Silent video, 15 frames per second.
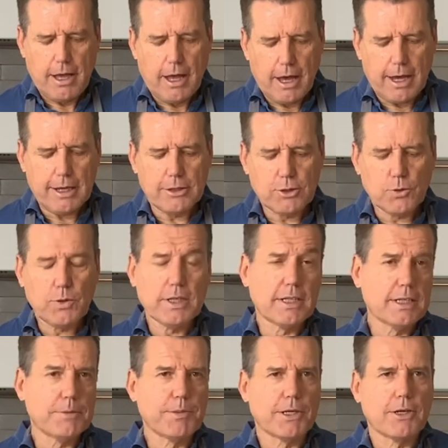I enjoyed
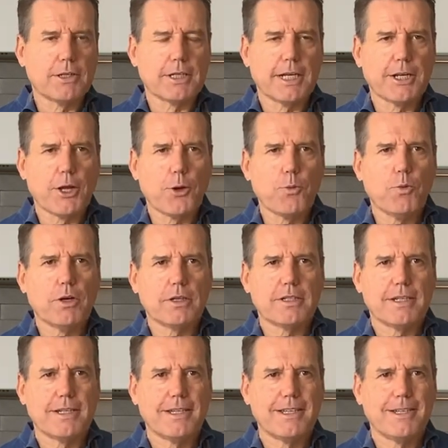this because I know what
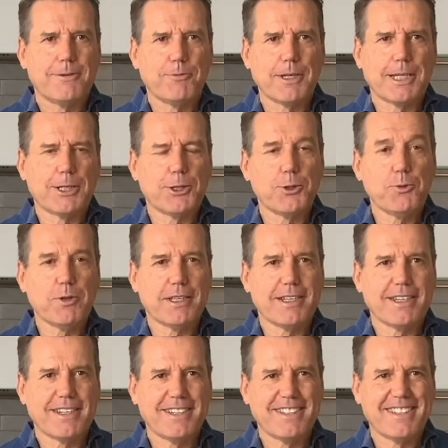we can do with it.
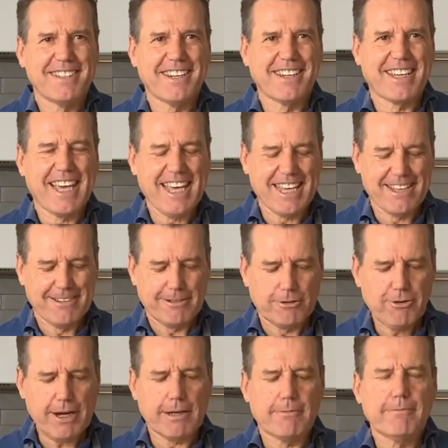Okay,
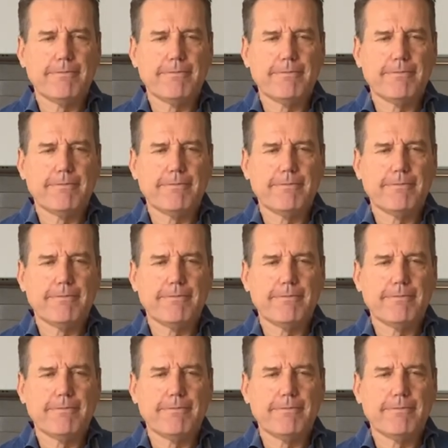great.